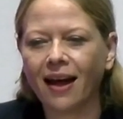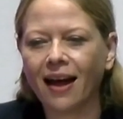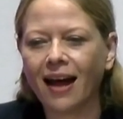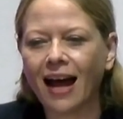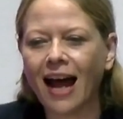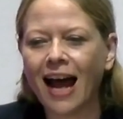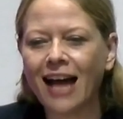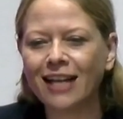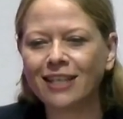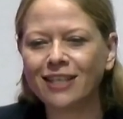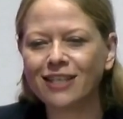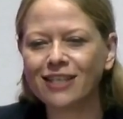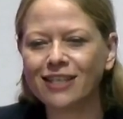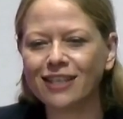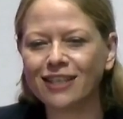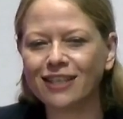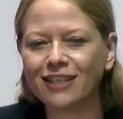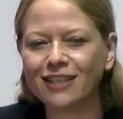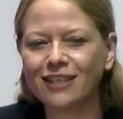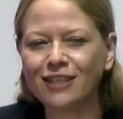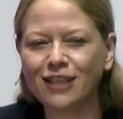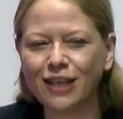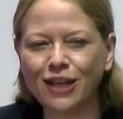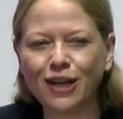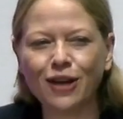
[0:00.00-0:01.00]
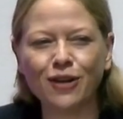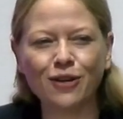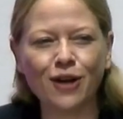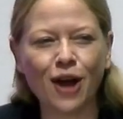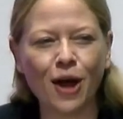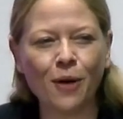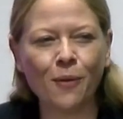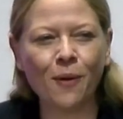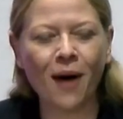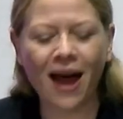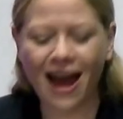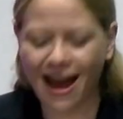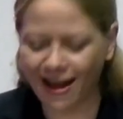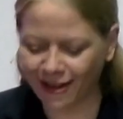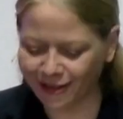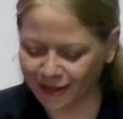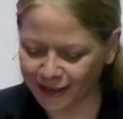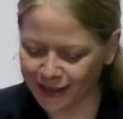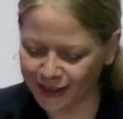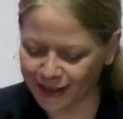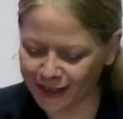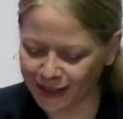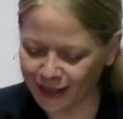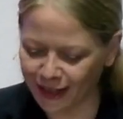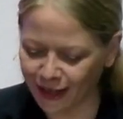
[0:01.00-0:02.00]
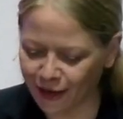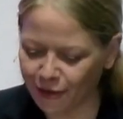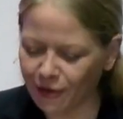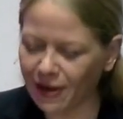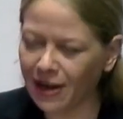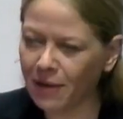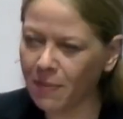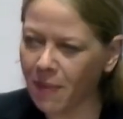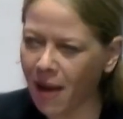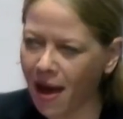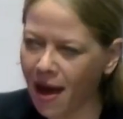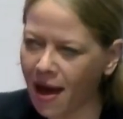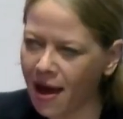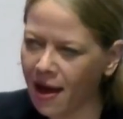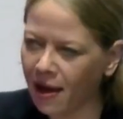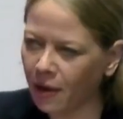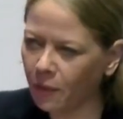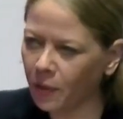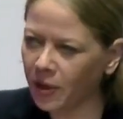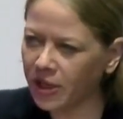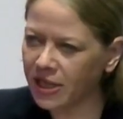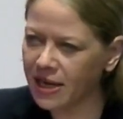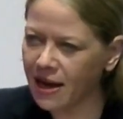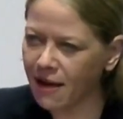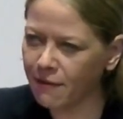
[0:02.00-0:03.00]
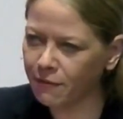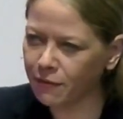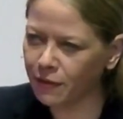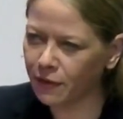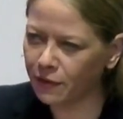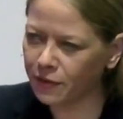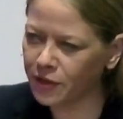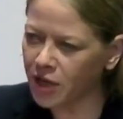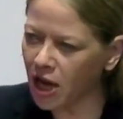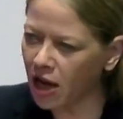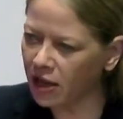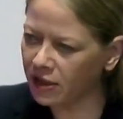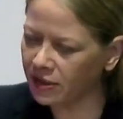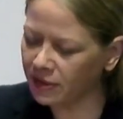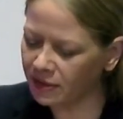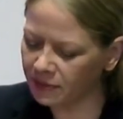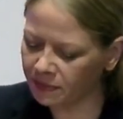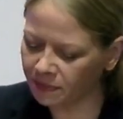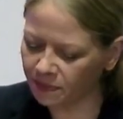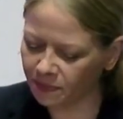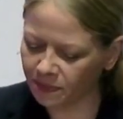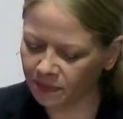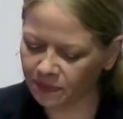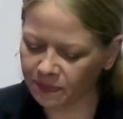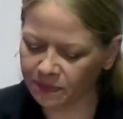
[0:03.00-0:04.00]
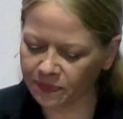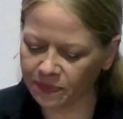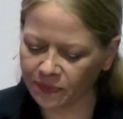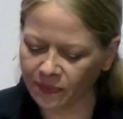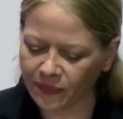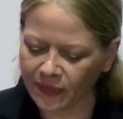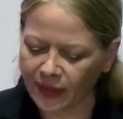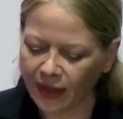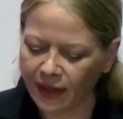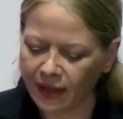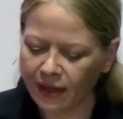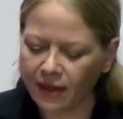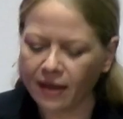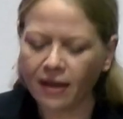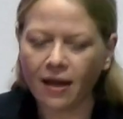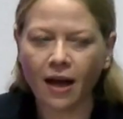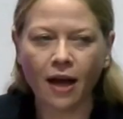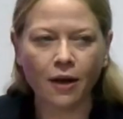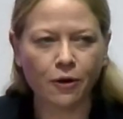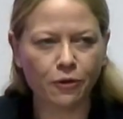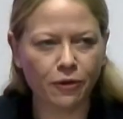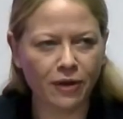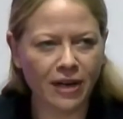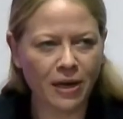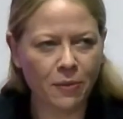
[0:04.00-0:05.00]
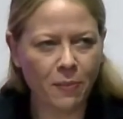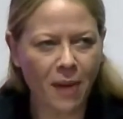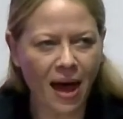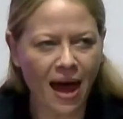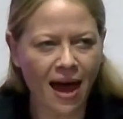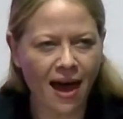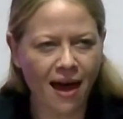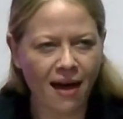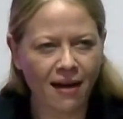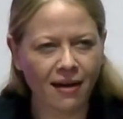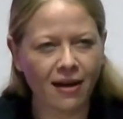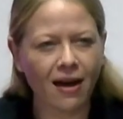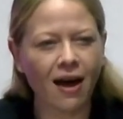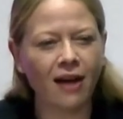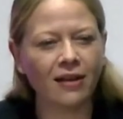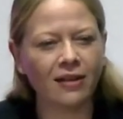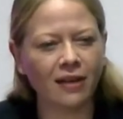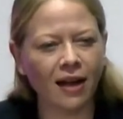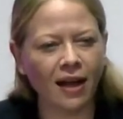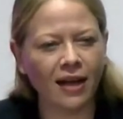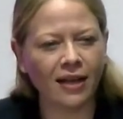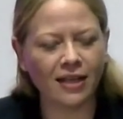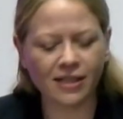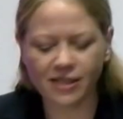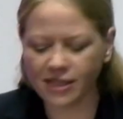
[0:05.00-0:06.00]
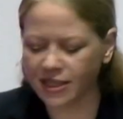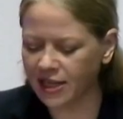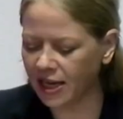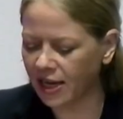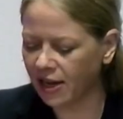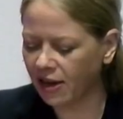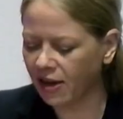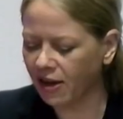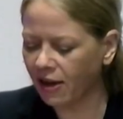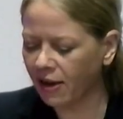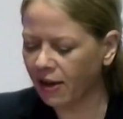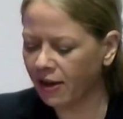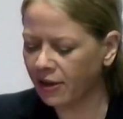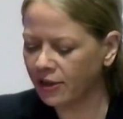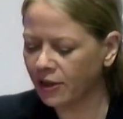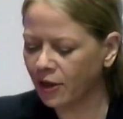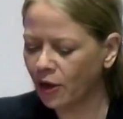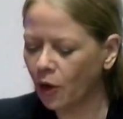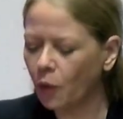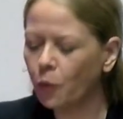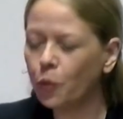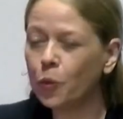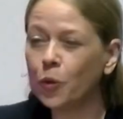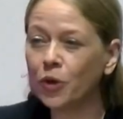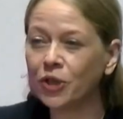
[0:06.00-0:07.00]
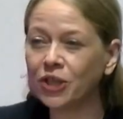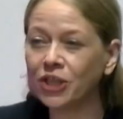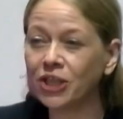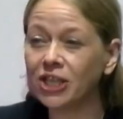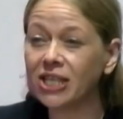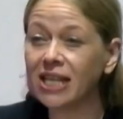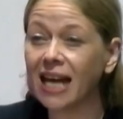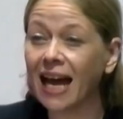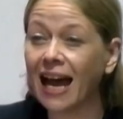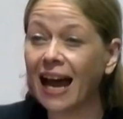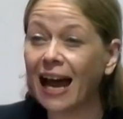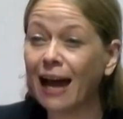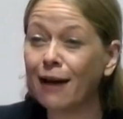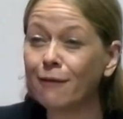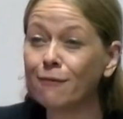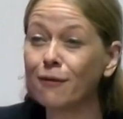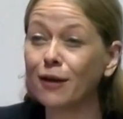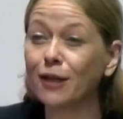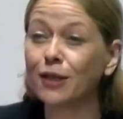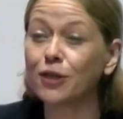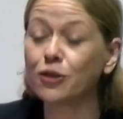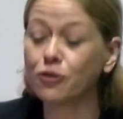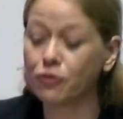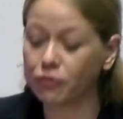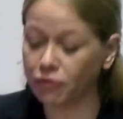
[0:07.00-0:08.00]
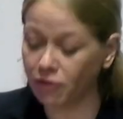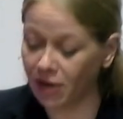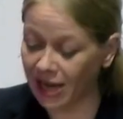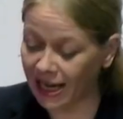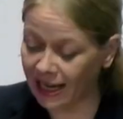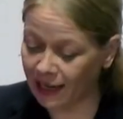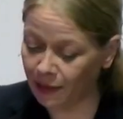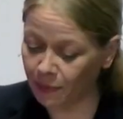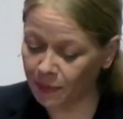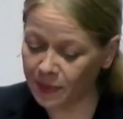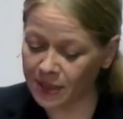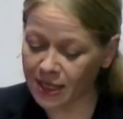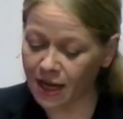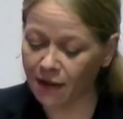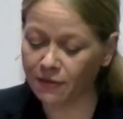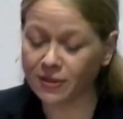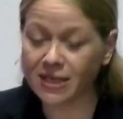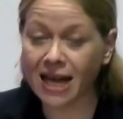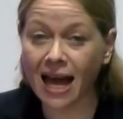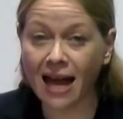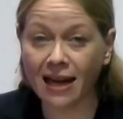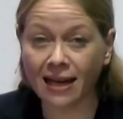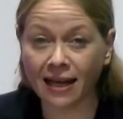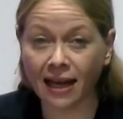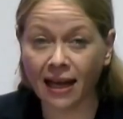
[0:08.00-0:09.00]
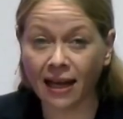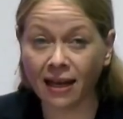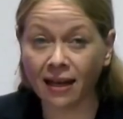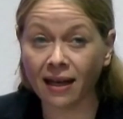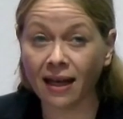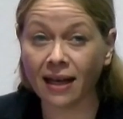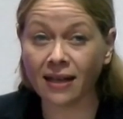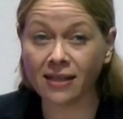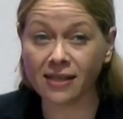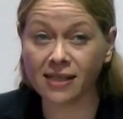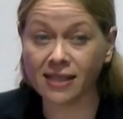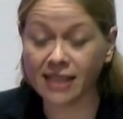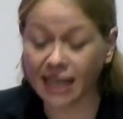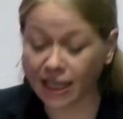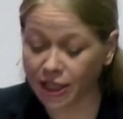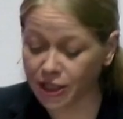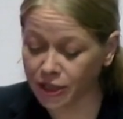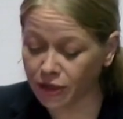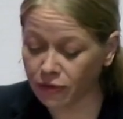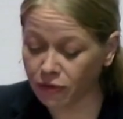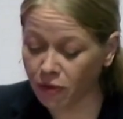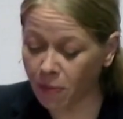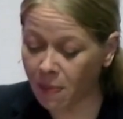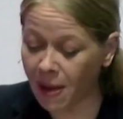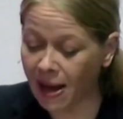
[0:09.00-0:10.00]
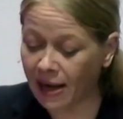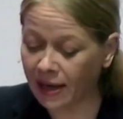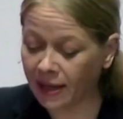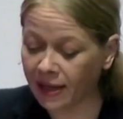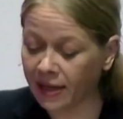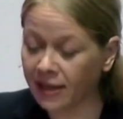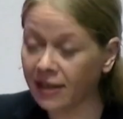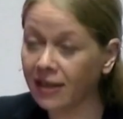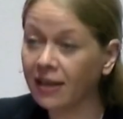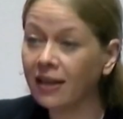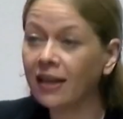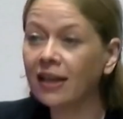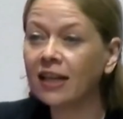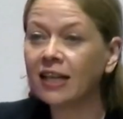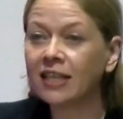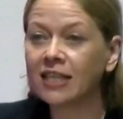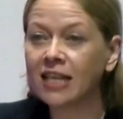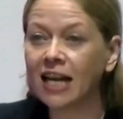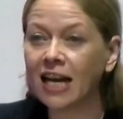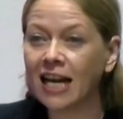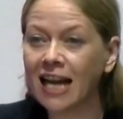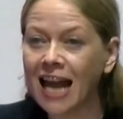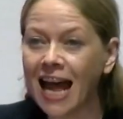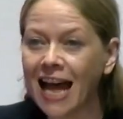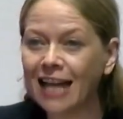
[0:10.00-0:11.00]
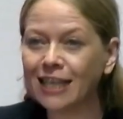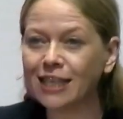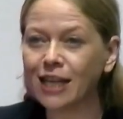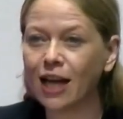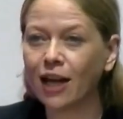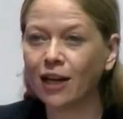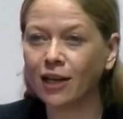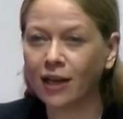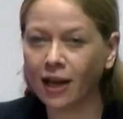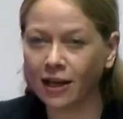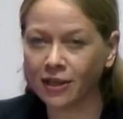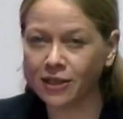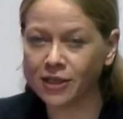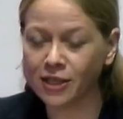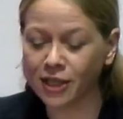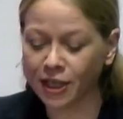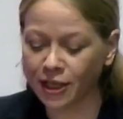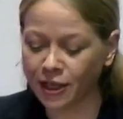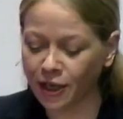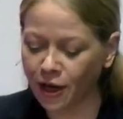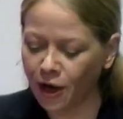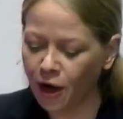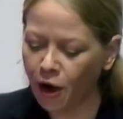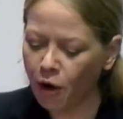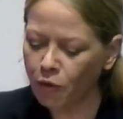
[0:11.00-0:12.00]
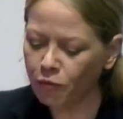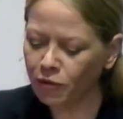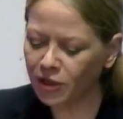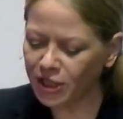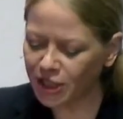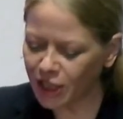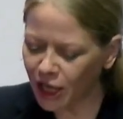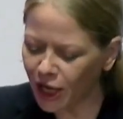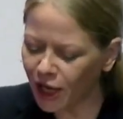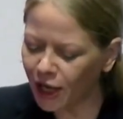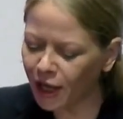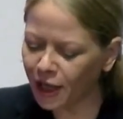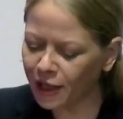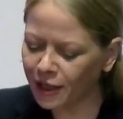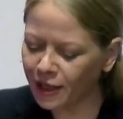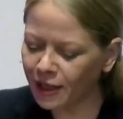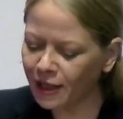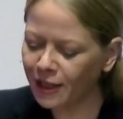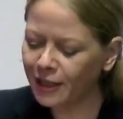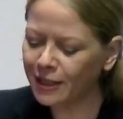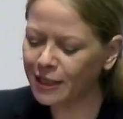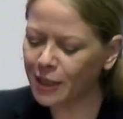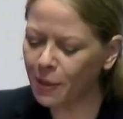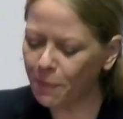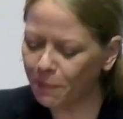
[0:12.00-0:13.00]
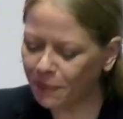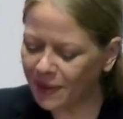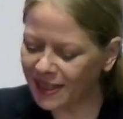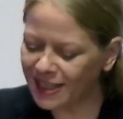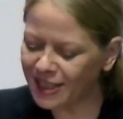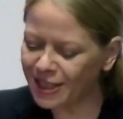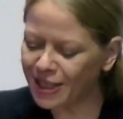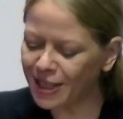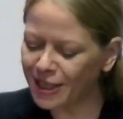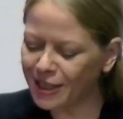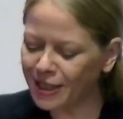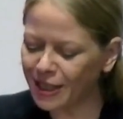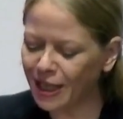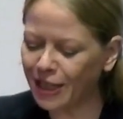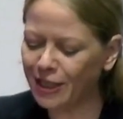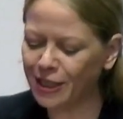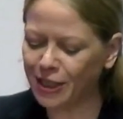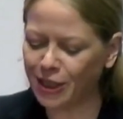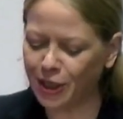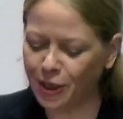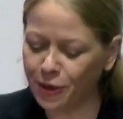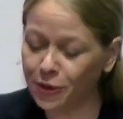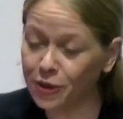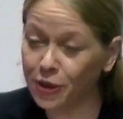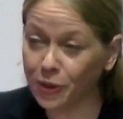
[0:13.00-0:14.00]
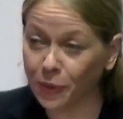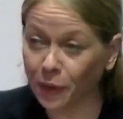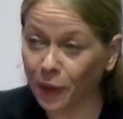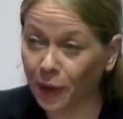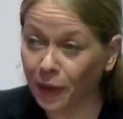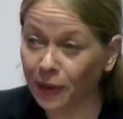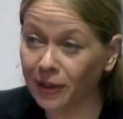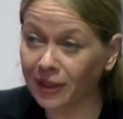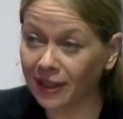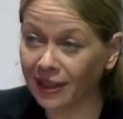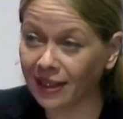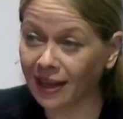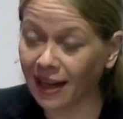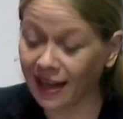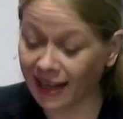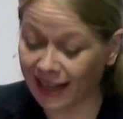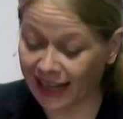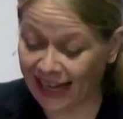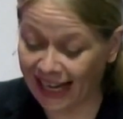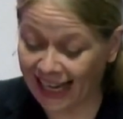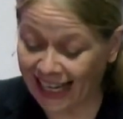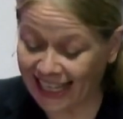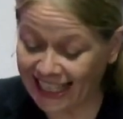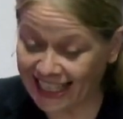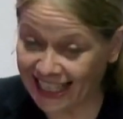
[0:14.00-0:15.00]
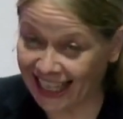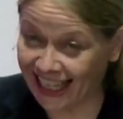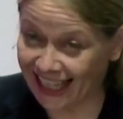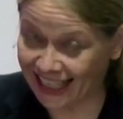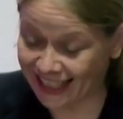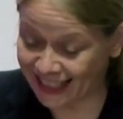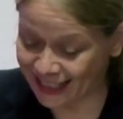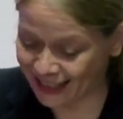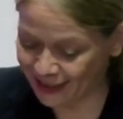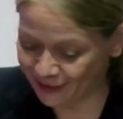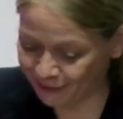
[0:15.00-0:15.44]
And do you know what else a Green mayor would never have done? A Green mayor, unlike Sadiq Khan, wouldn't have dreamed of telling Extinction Rebellion to let London return to business as usual like he did.